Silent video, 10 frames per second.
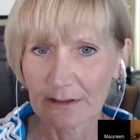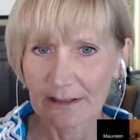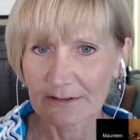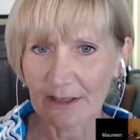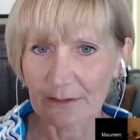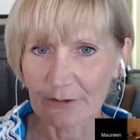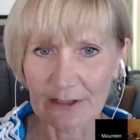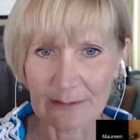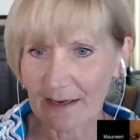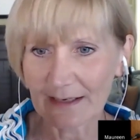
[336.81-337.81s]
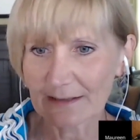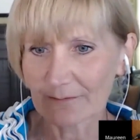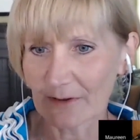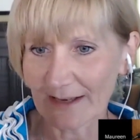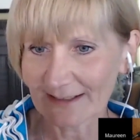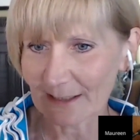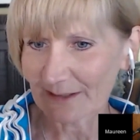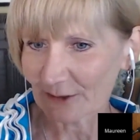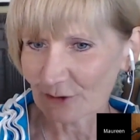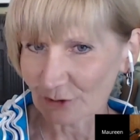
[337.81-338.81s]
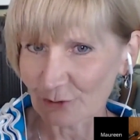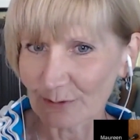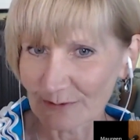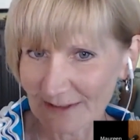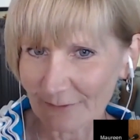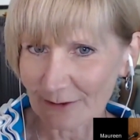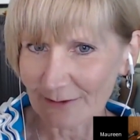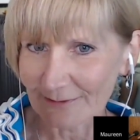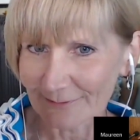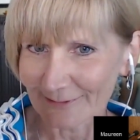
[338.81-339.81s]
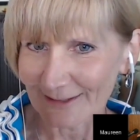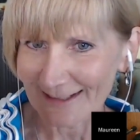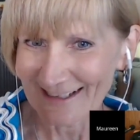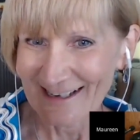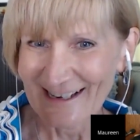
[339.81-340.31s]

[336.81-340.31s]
executive team i last time i did surgery was never right?